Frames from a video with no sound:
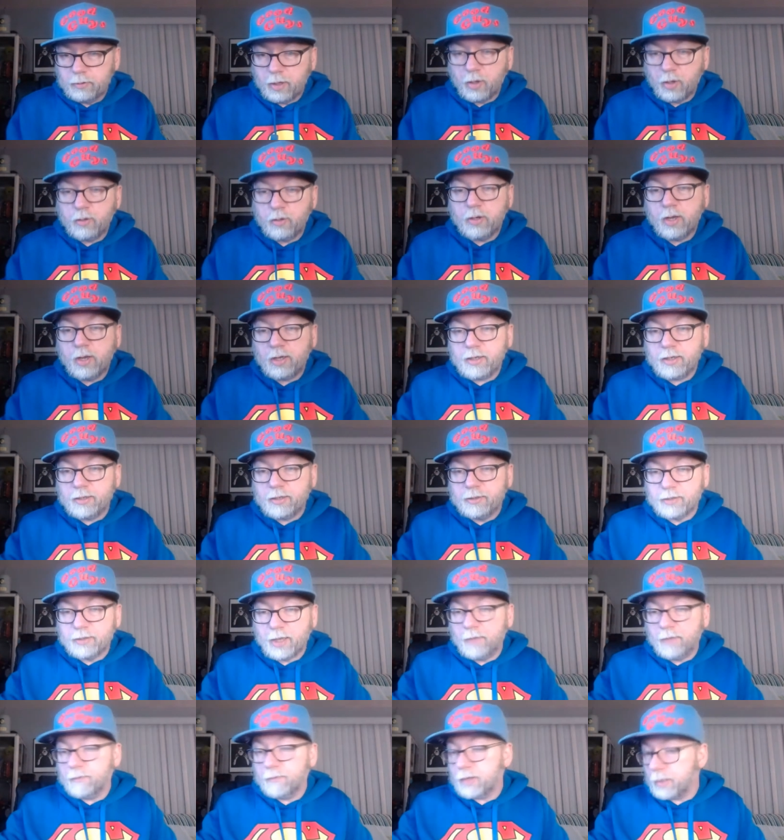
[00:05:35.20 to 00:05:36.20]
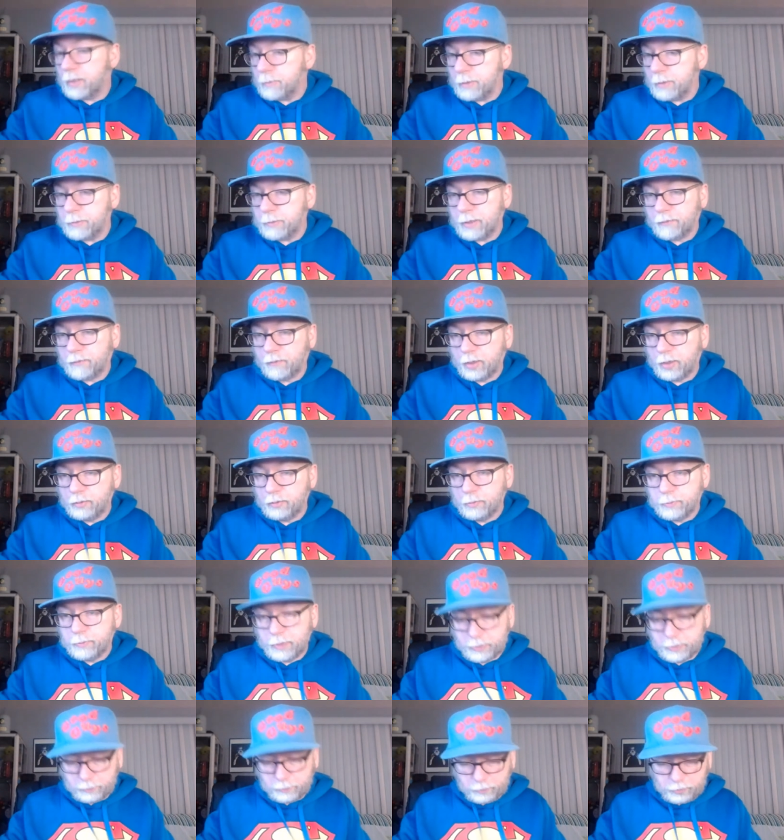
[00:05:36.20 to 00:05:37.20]
Oh, nice. I haven't got my Black Friday
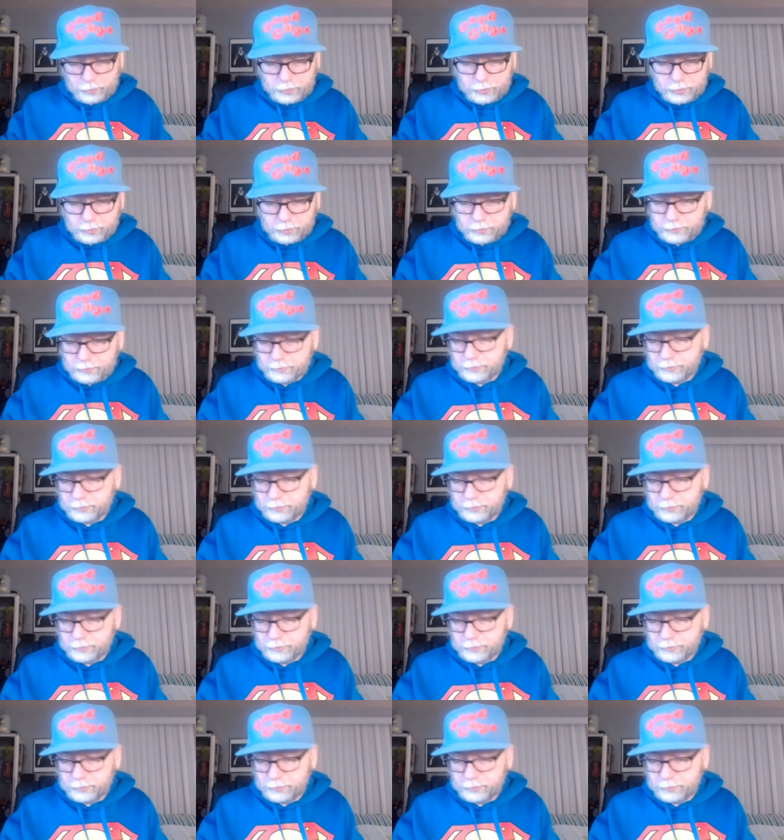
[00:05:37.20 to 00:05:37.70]
replacement yet.